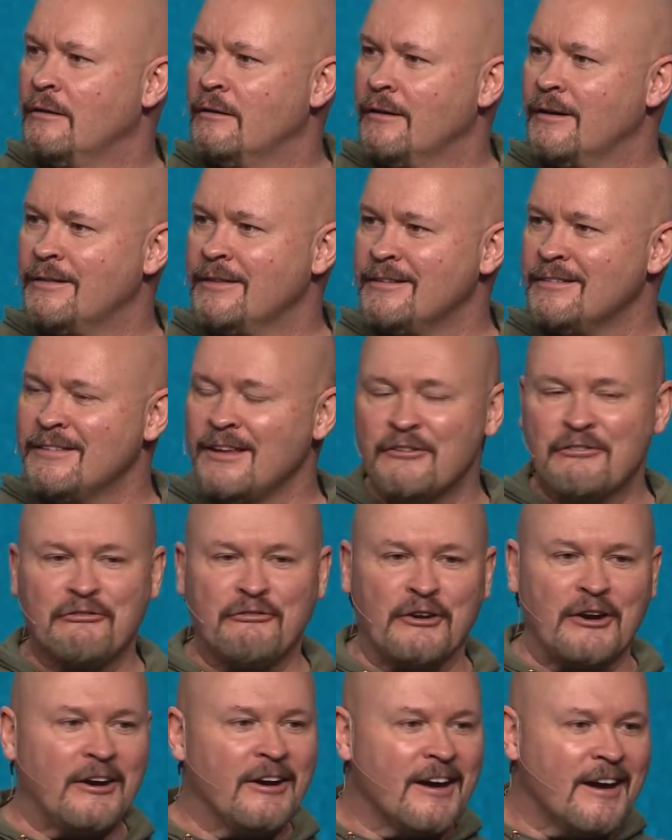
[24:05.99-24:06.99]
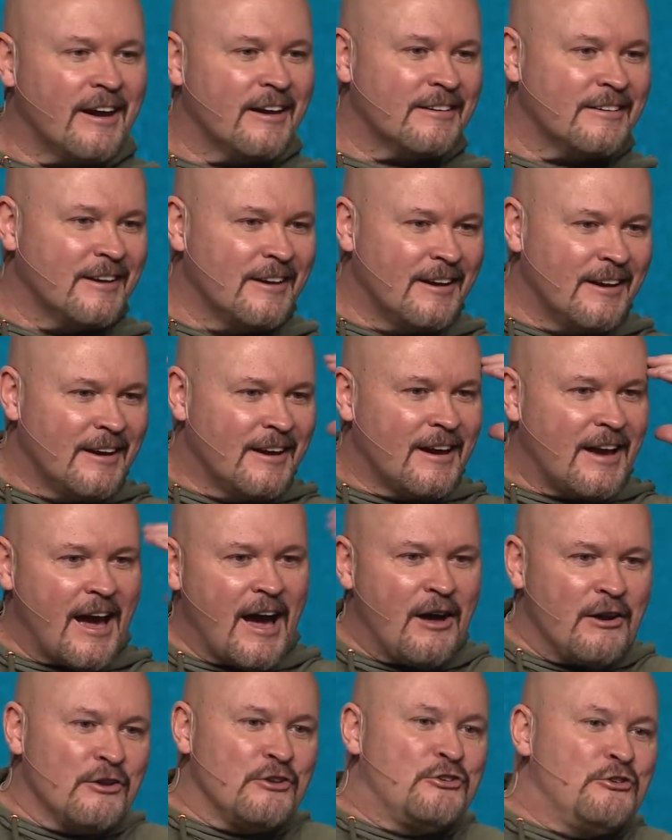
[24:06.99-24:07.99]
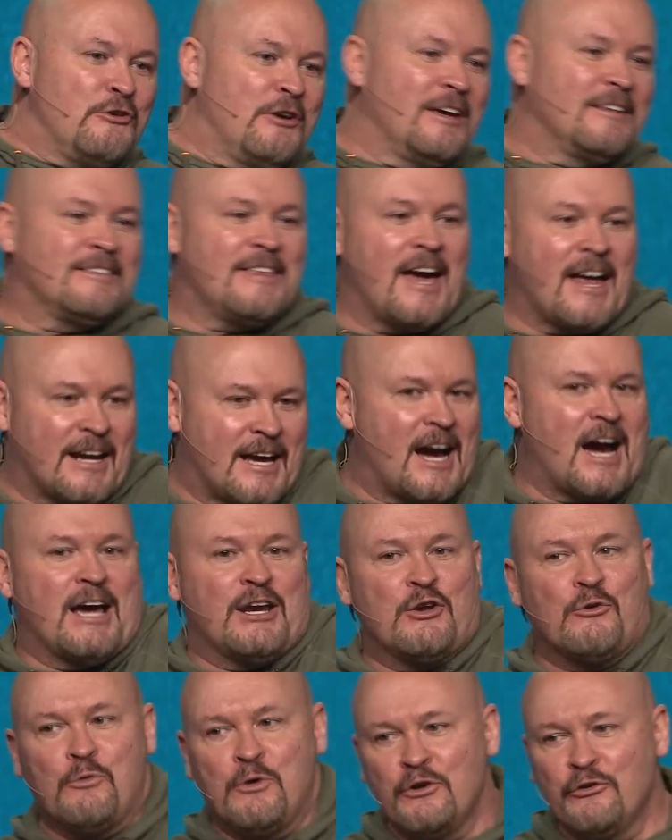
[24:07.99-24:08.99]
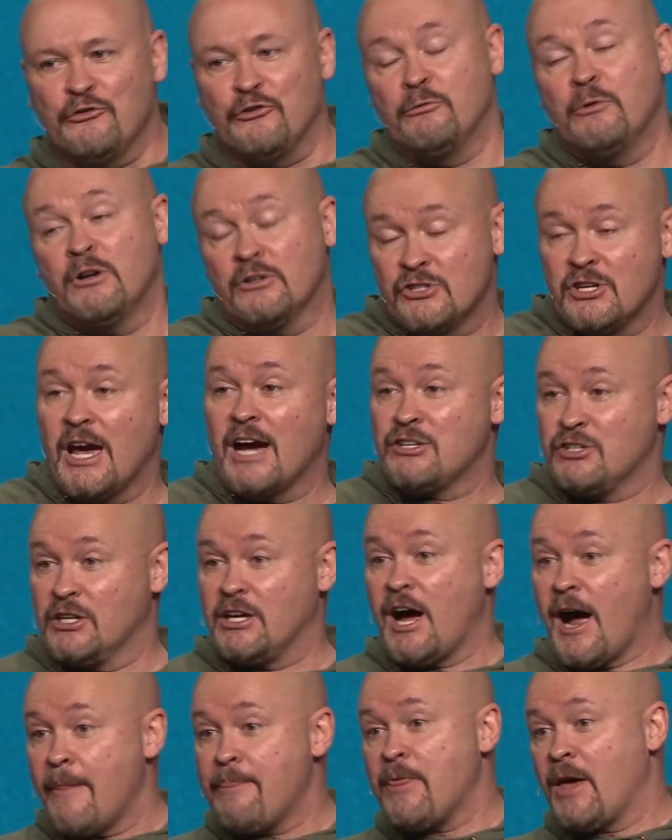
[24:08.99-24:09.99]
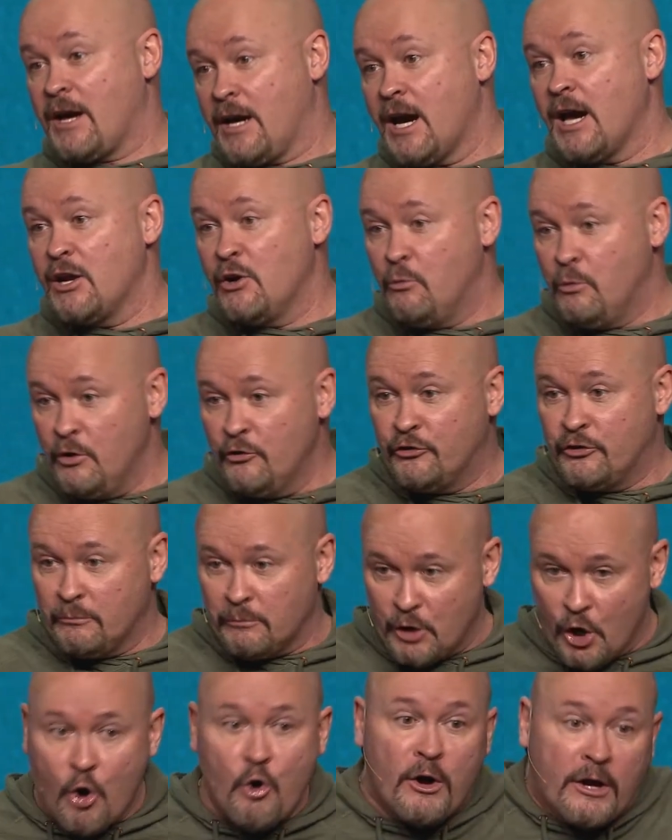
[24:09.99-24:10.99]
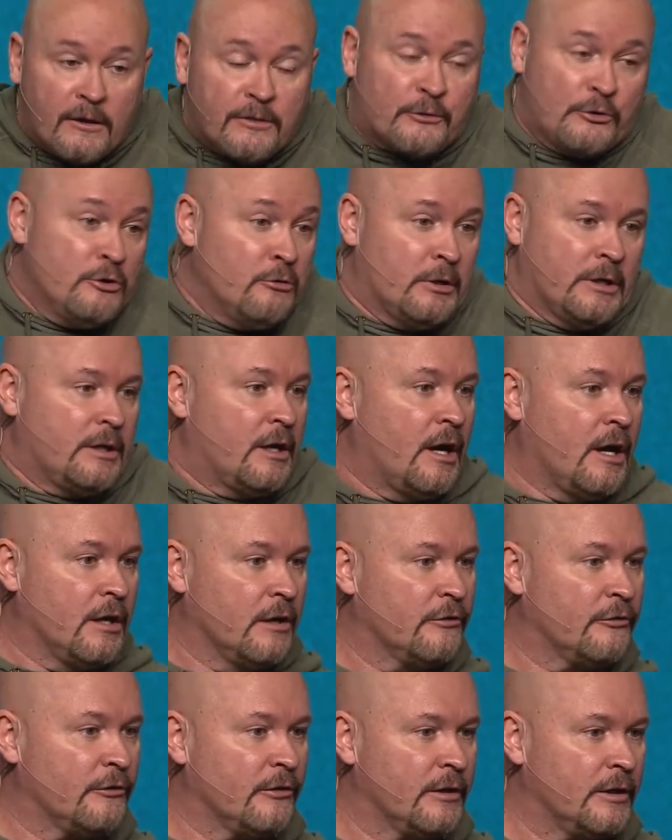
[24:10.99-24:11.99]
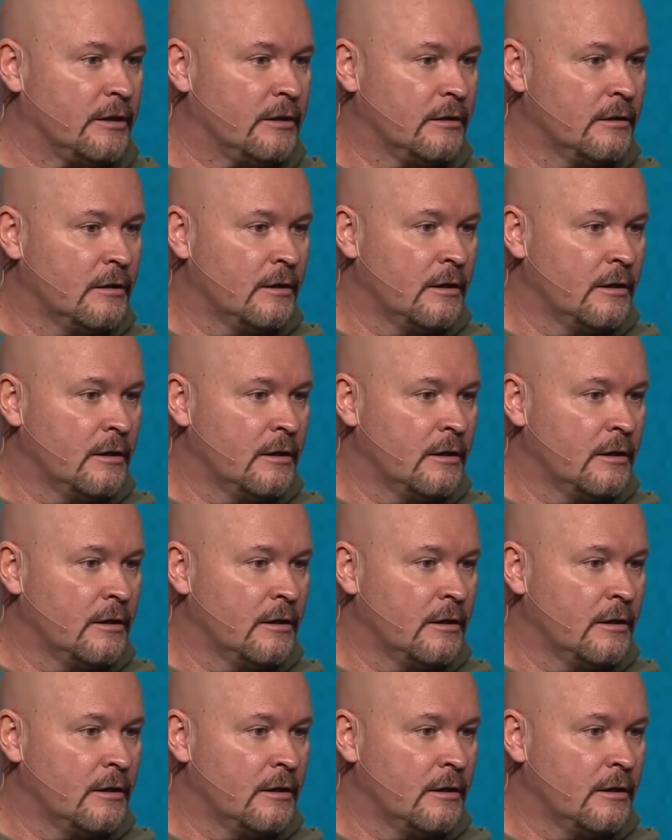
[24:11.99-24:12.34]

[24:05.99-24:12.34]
Like, that's not fair. How did you get that kind of wisdom? Well, she actually got that kind of wisdom going through it, honestly.